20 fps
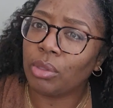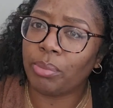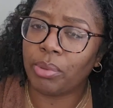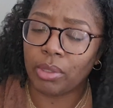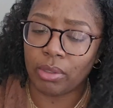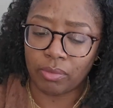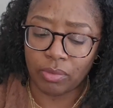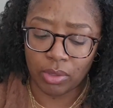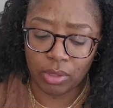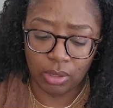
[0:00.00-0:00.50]
bit
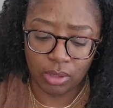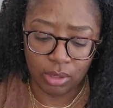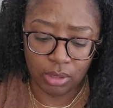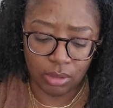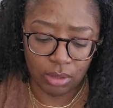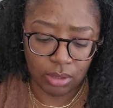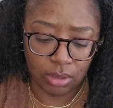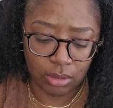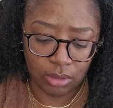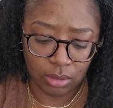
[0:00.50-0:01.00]
of
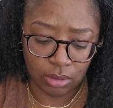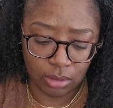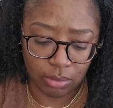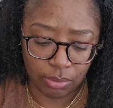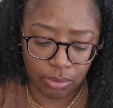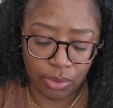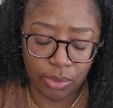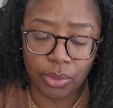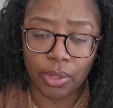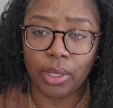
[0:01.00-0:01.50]
this,
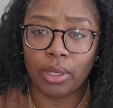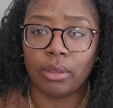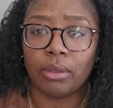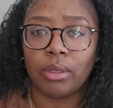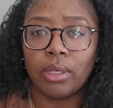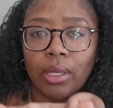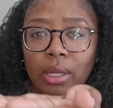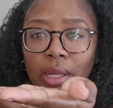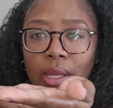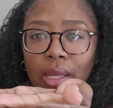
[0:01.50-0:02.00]
pour it
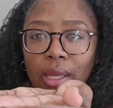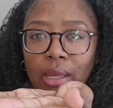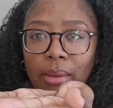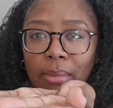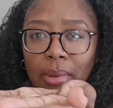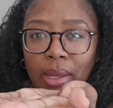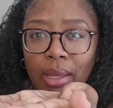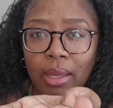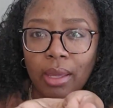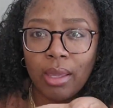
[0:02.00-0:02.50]
in
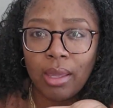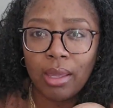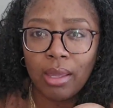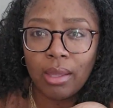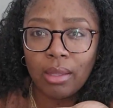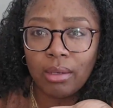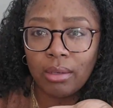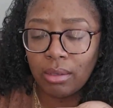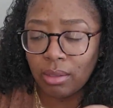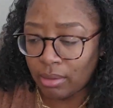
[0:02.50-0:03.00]
my
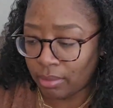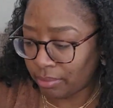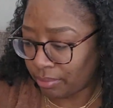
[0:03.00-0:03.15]
hand.